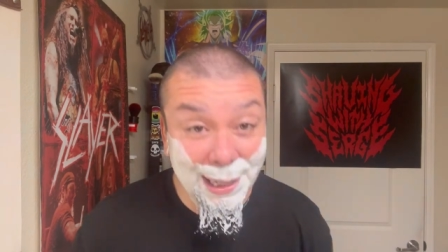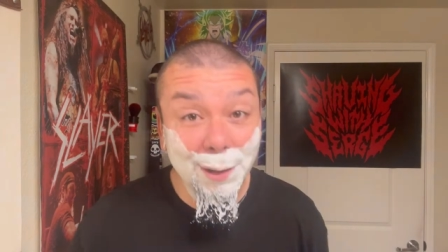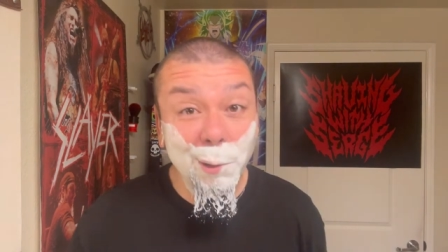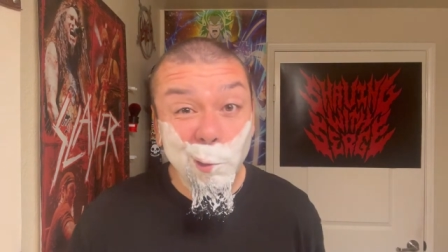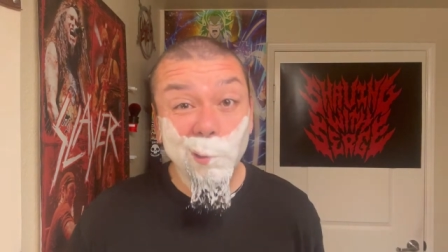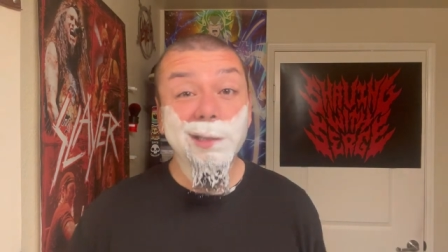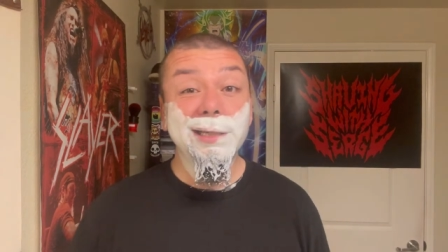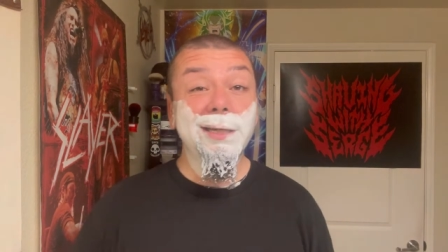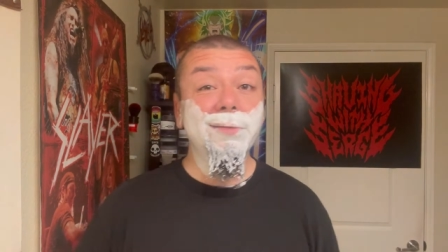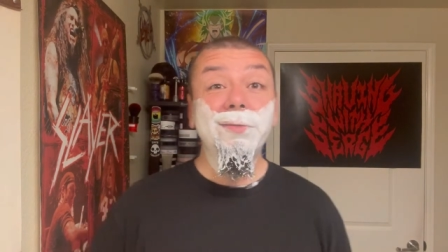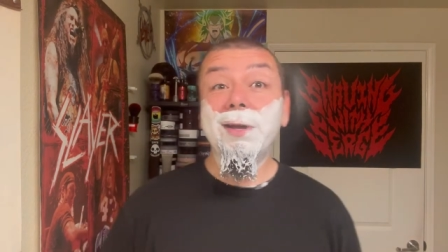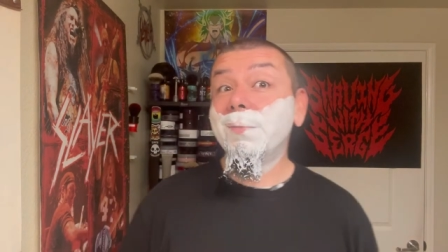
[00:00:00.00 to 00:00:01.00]
not cool
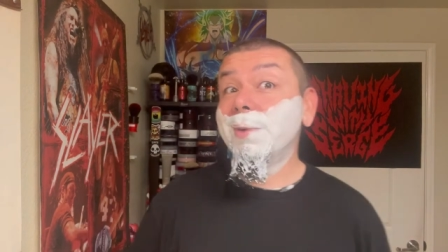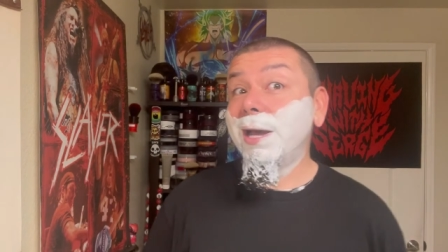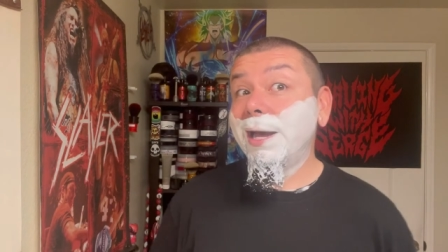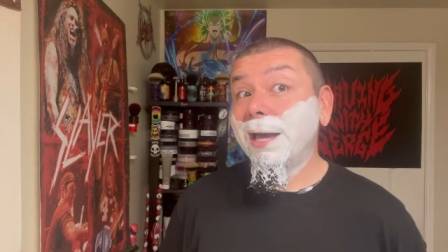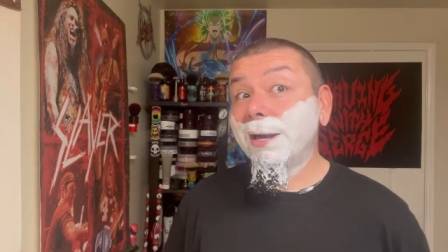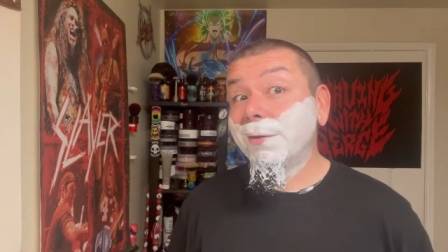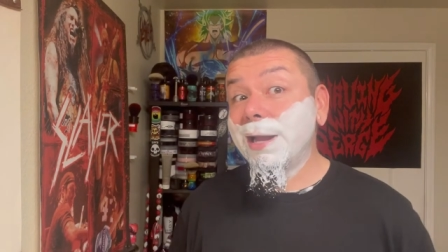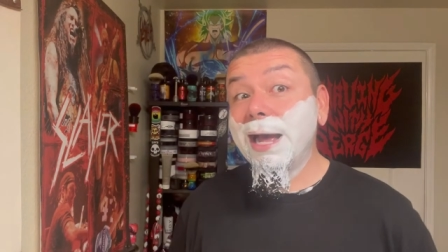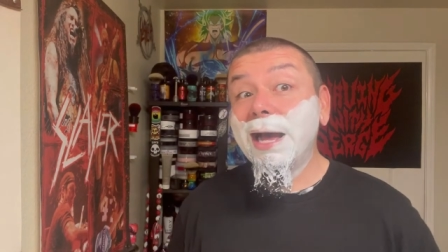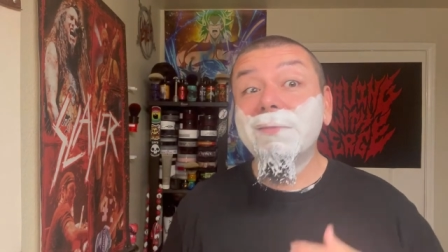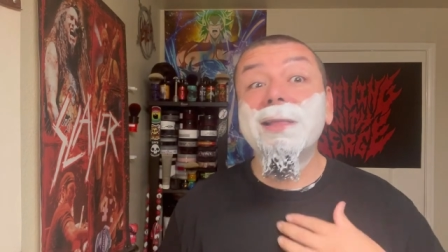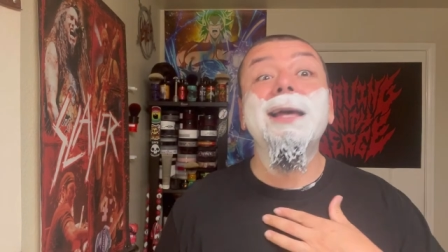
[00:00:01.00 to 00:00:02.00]
enough. I'm not, I don't
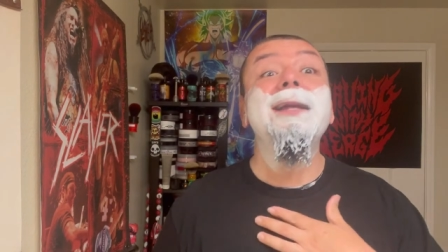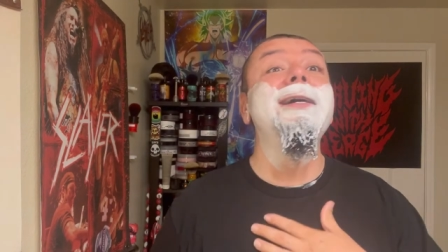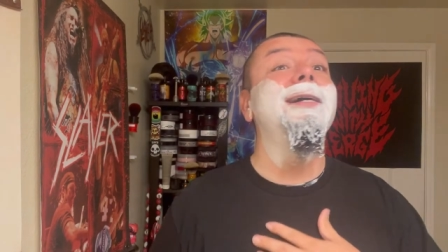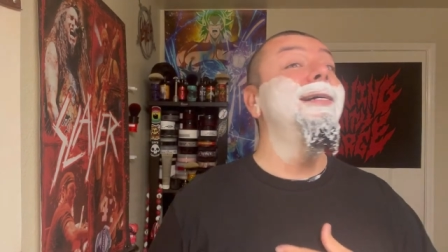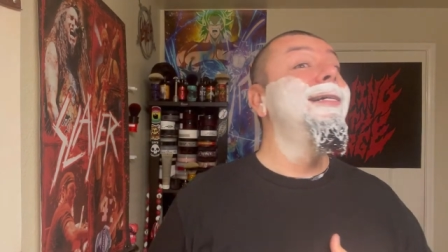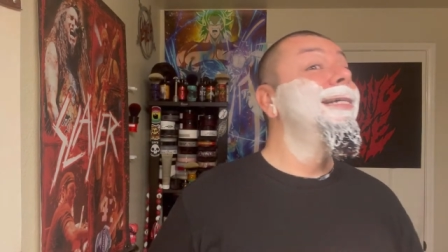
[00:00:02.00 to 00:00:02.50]
have that, uh,